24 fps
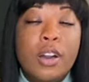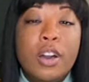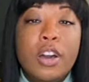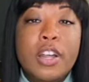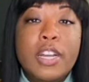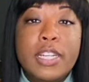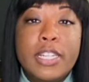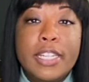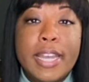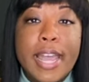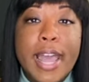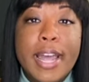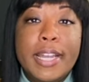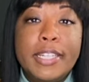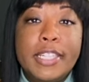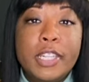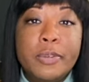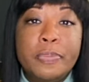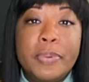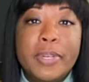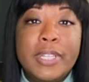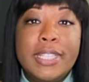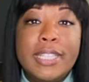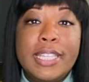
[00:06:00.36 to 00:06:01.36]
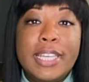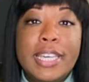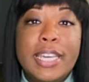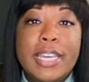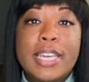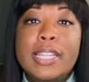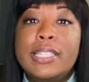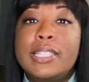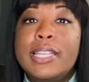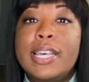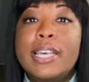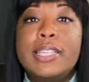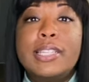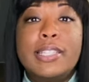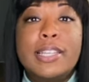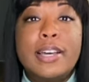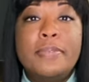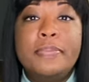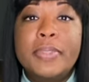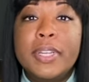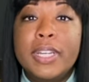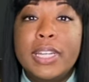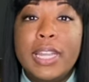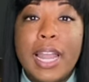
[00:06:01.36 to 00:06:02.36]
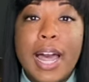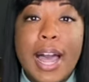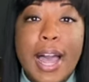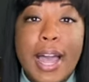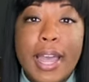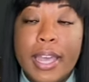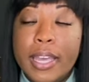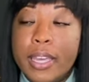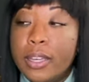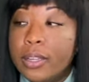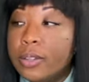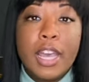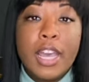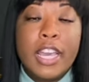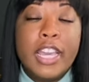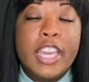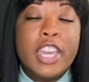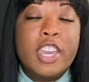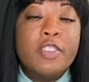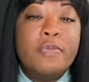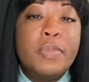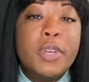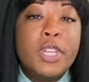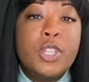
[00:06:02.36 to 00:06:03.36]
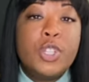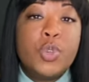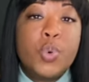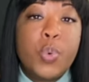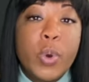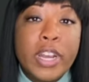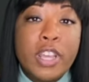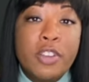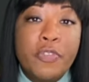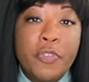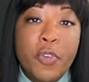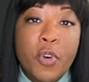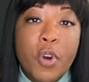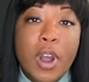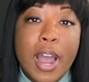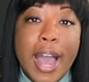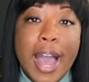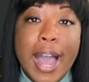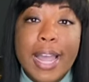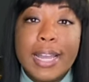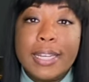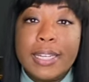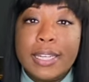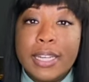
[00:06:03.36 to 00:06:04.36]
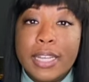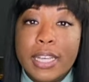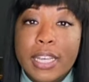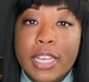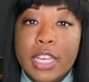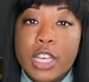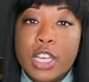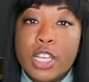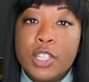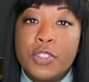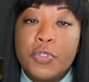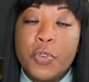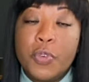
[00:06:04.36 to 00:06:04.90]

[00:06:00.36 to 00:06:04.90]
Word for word: go to ChatGPT and say something like, Give me 24 ideas